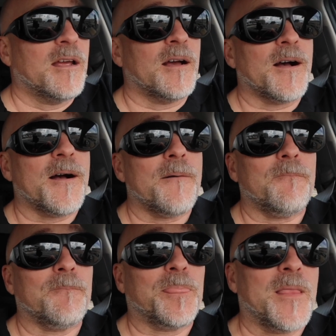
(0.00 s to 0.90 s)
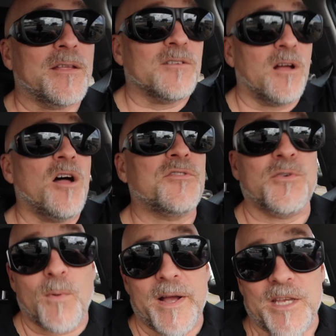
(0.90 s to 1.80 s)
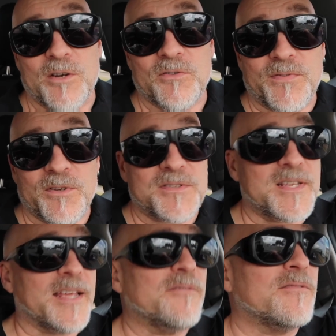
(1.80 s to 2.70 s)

Um, that's also why you don't feel safe.